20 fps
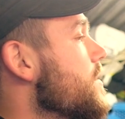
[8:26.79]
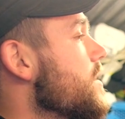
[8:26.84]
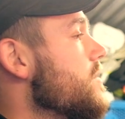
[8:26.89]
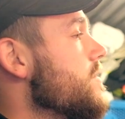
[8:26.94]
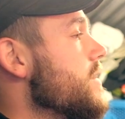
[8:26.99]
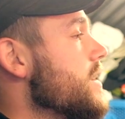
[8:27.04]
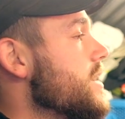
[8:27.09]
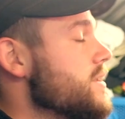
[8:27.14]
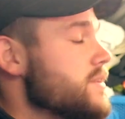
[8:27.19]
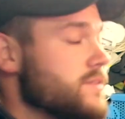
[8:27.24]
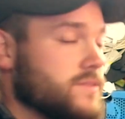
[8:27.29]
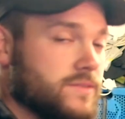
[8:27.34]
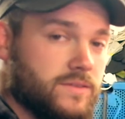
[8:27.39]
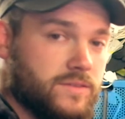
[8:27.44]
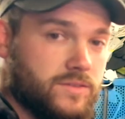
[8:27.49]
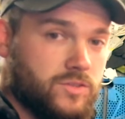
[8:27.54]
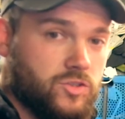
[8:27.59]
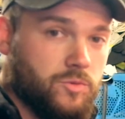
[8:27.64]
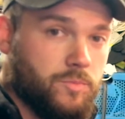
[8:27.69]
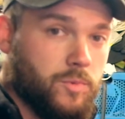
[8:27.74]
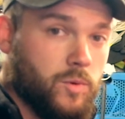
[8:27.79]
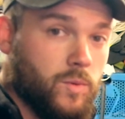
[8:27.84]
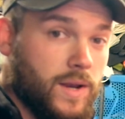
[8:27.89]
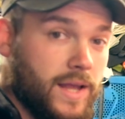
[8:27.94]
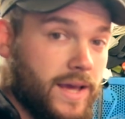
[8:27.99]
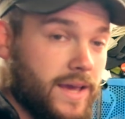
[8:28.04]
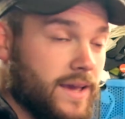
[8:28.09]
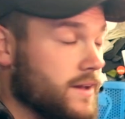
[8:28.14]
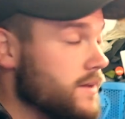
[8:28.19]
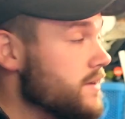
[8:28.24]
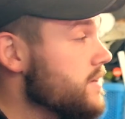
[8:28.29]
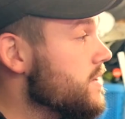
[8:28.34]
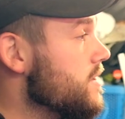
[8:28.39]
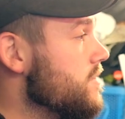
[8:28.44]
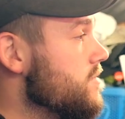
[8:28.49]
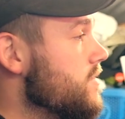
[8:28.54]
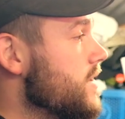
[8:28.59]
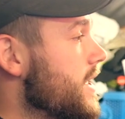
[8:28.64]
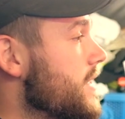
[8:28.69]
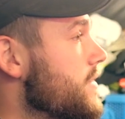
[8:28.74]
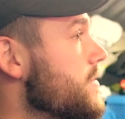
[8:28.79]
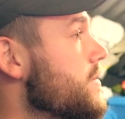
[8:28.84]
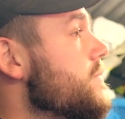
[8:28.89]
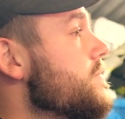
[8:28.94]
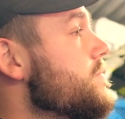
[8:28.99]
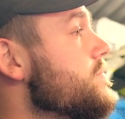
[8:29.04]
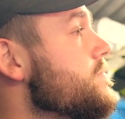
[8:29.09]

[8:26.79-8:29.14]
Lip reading: I reckon double layer of leather.